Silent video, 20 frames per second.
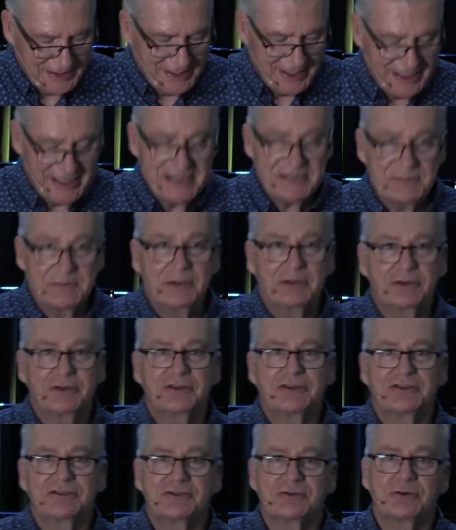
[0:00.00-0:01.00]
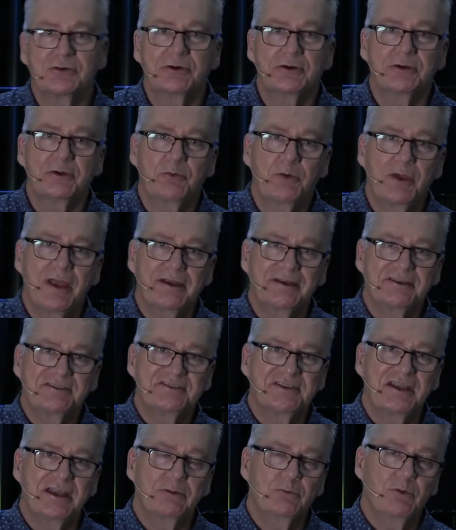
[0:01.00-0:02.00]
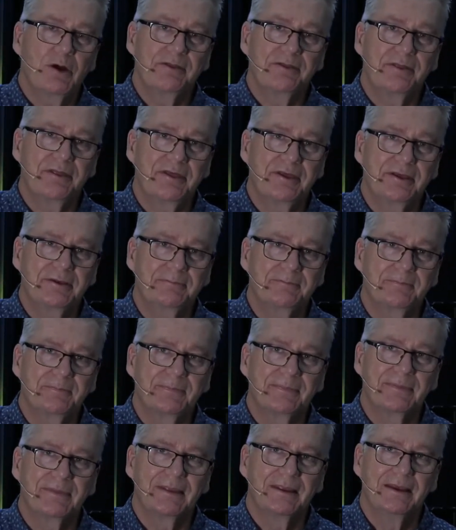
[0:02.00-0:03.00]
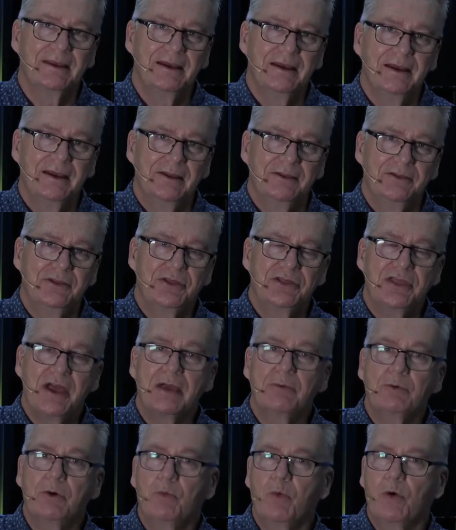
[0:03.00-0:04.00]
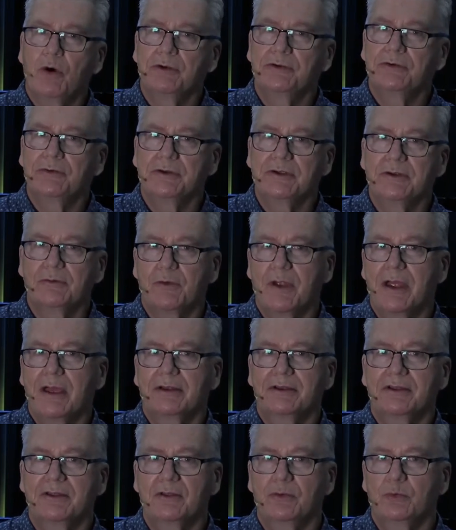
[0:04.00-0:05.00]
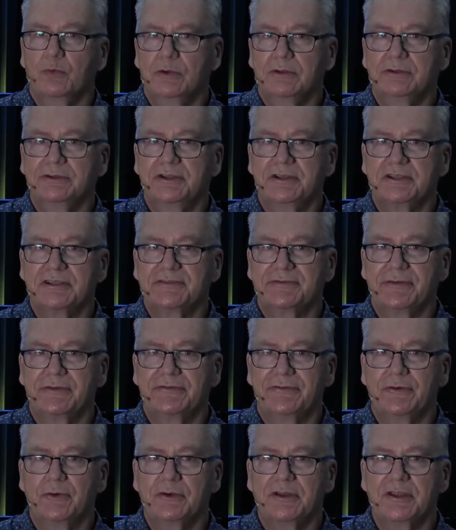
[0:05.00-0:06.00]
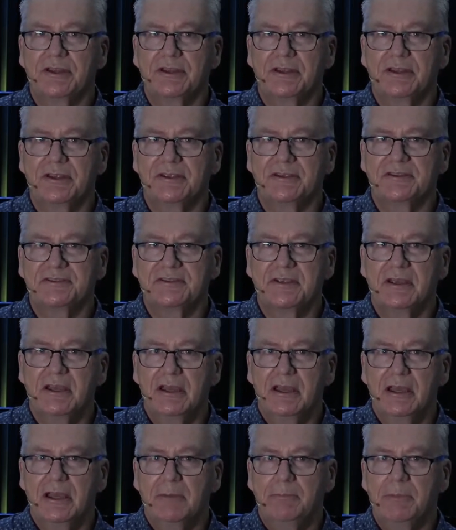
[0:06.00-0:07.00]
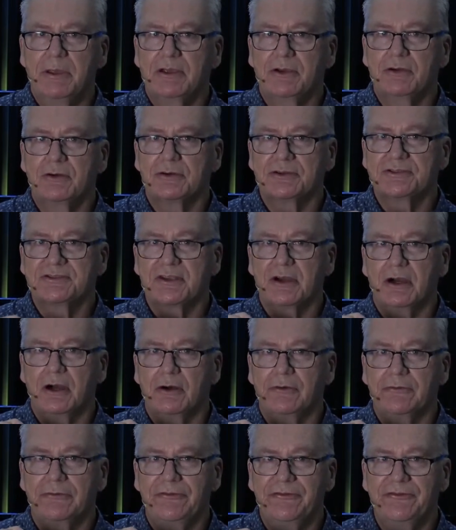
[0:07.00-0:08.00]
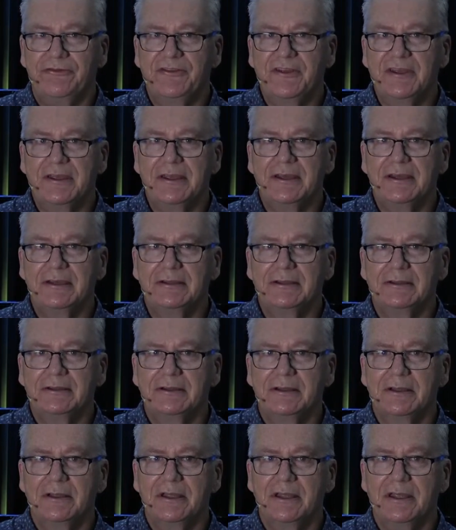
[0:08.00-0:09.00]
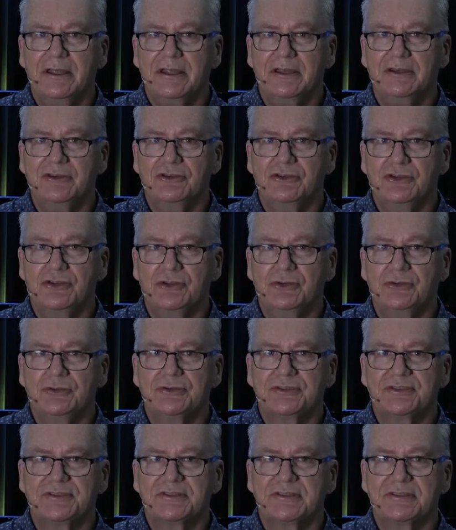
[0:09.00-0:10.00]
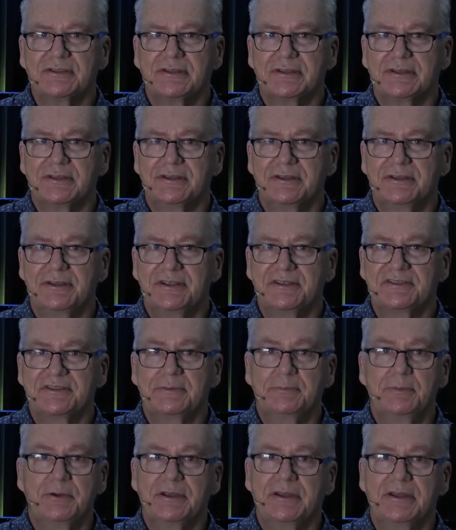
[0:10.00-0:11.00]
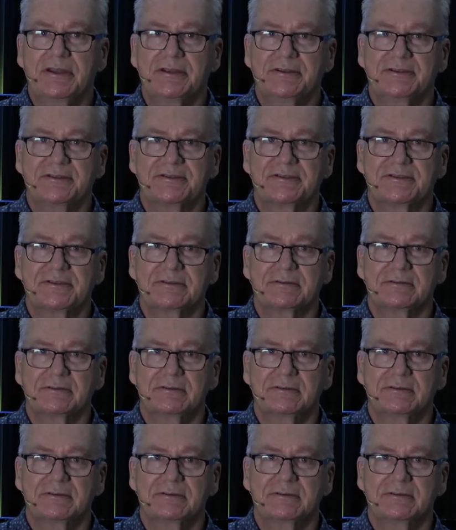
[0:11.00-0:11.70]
And as we look at the story, we understand one thing, that they were wandering around in the wilderness for 40 years because of fear-induced disobedience.